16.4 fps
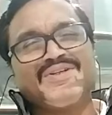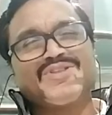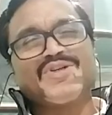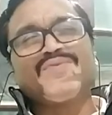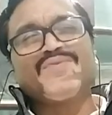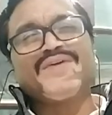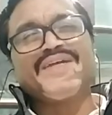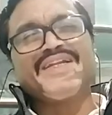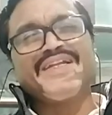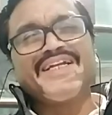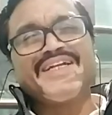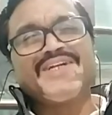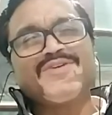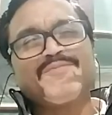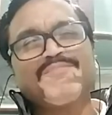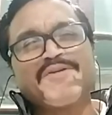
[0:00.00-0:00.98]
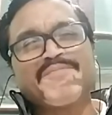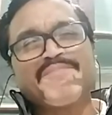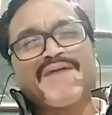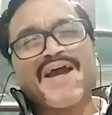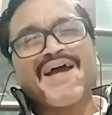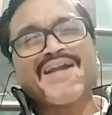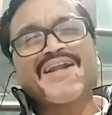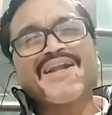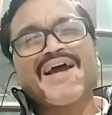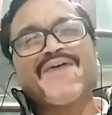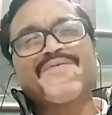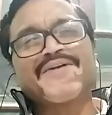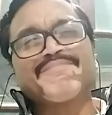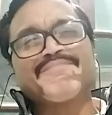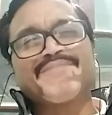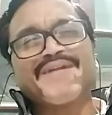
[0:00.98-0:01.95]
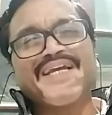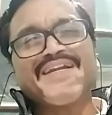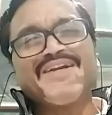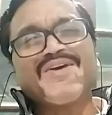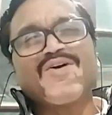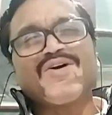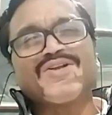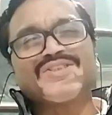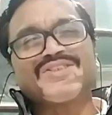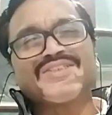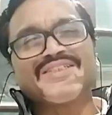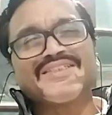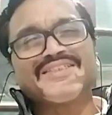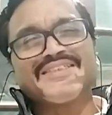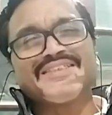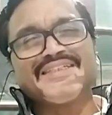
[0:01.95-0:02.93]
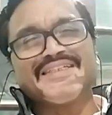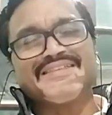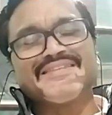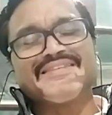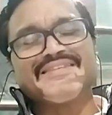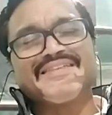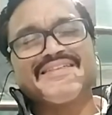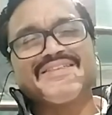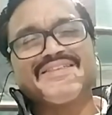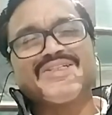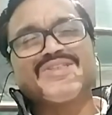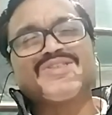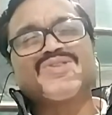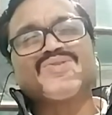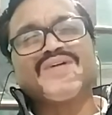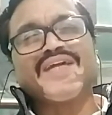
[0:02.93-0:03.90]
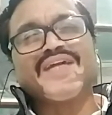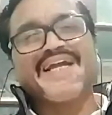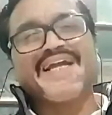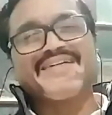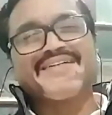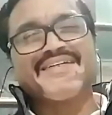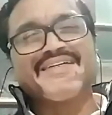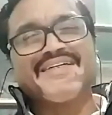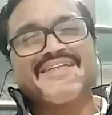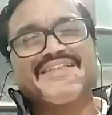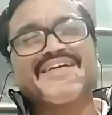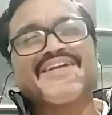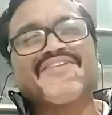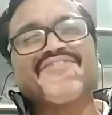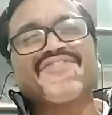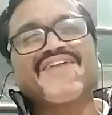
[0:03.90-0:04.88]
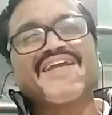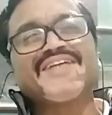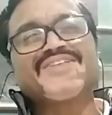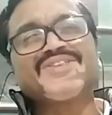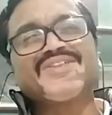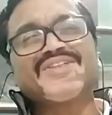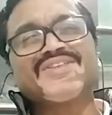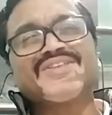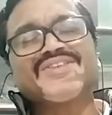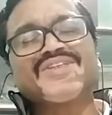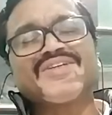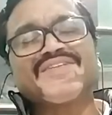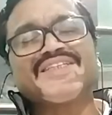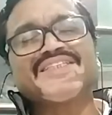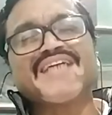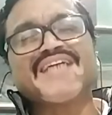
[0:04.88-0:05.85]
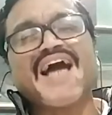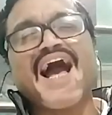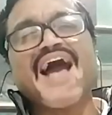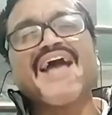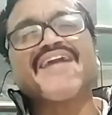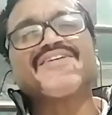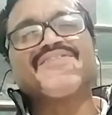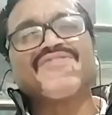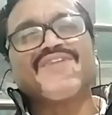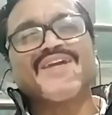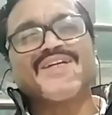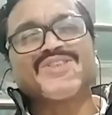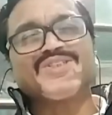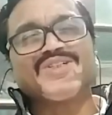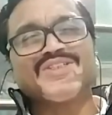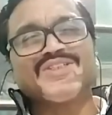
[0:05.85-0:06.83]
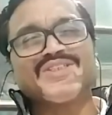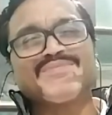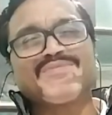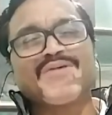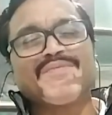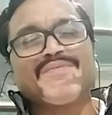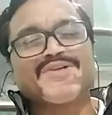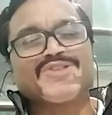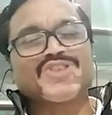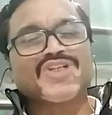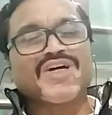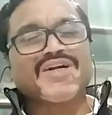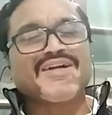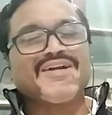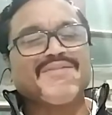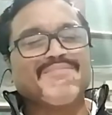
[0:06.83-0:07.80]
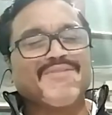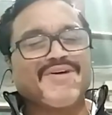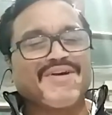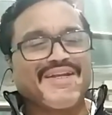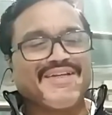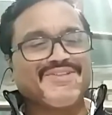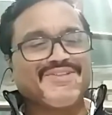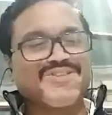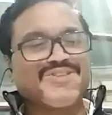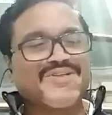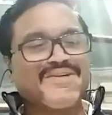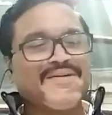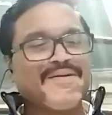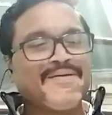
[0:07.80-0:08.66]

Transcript: So we need to prepare our brain consciousness just to get the reflections, these higher reflections from our subtle bodies.